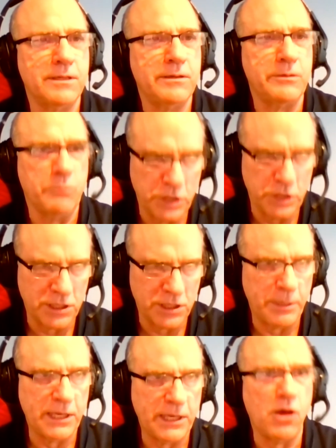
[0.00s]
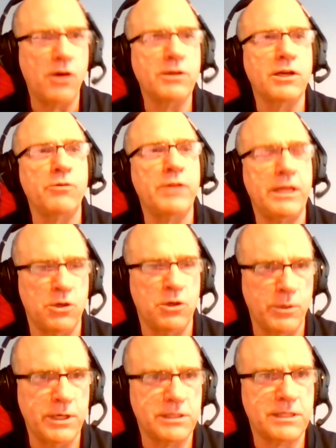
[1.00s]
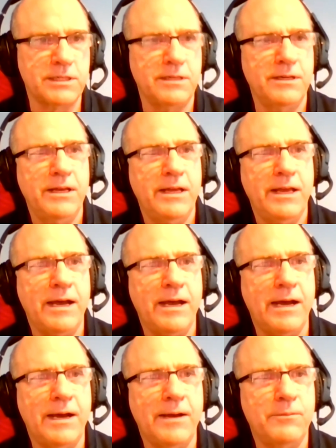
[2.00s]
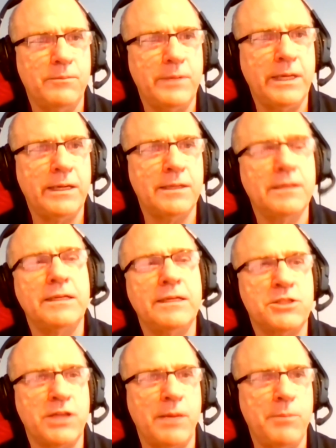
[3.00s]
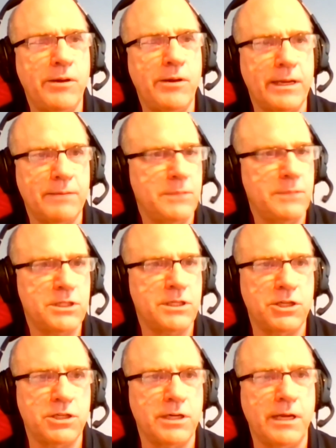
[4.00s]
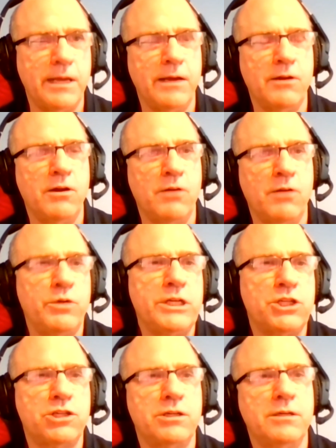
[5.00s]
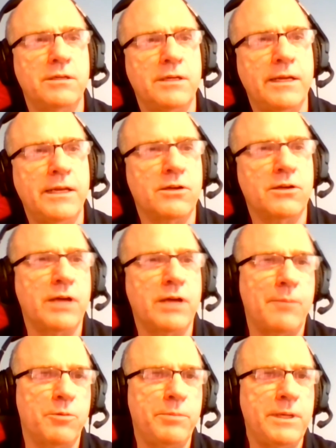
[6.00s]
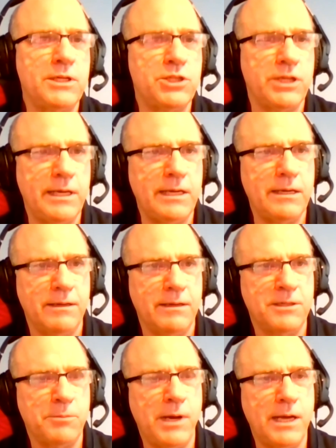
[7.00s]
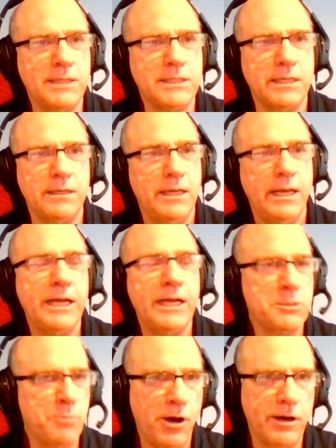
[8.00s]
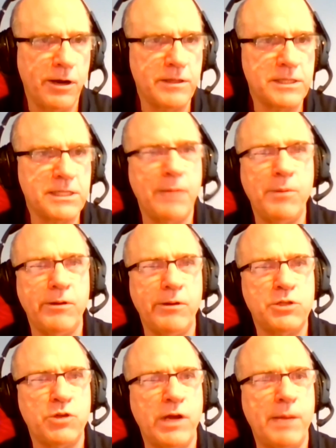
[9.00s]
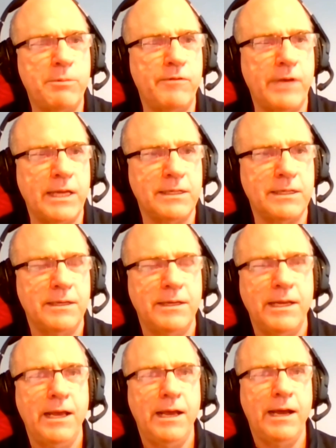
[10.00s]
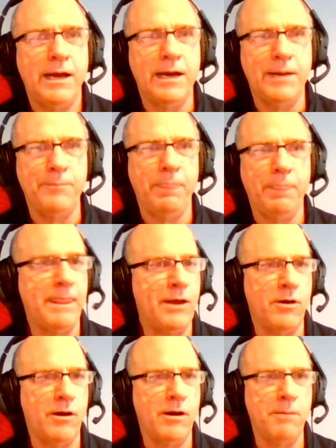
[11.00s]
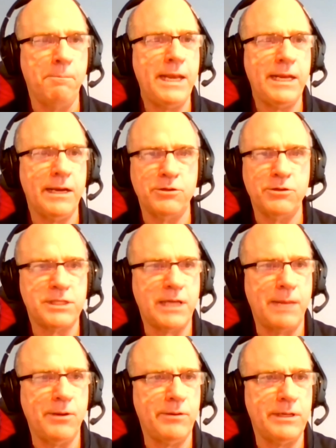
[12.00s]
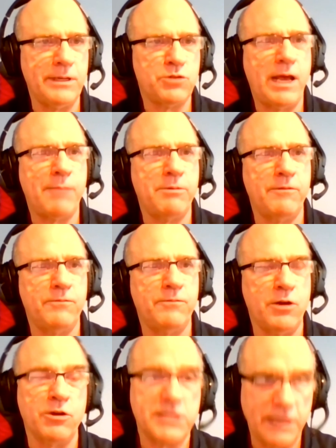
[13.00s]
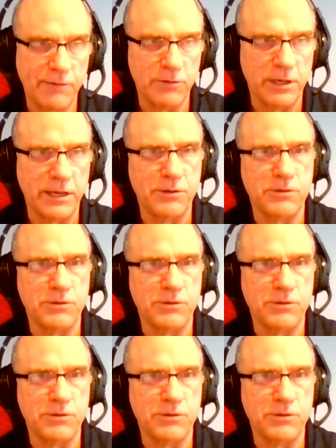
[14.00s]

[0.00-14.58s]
which has been long known that Norilsk in Siberia is such a rich nickel copper PGE deposit. It's part of the Siberian trap event. There are many other Siberian there are several other